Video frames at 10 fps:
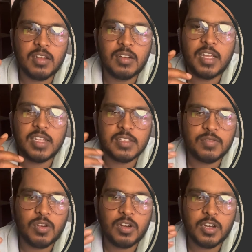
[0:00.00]
No, I just
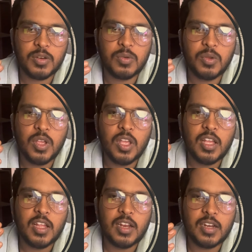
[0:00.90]
wanted to
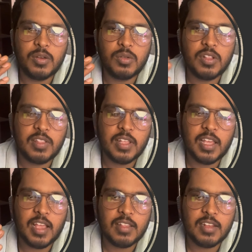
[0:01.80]
do this
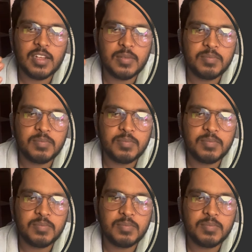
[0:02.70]
thing as a